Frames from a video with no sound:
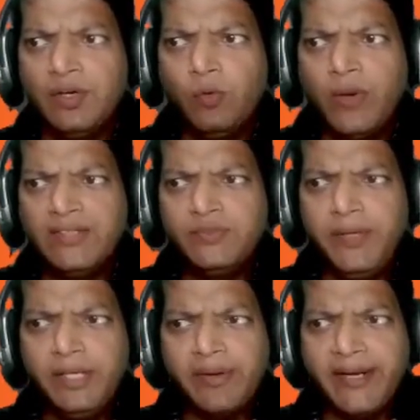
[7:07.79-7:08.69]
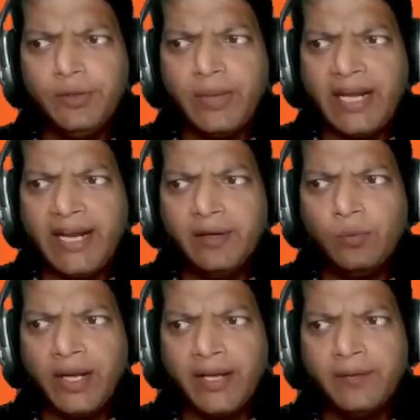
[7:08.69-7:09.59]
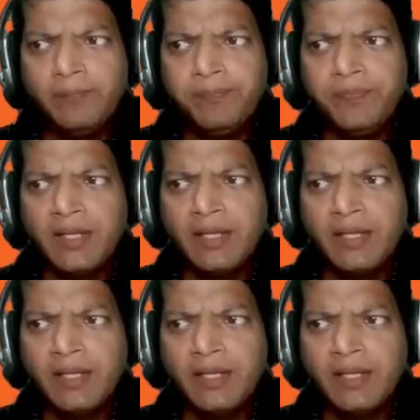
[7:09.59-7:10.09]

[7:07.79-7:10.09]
Once we try to add 1,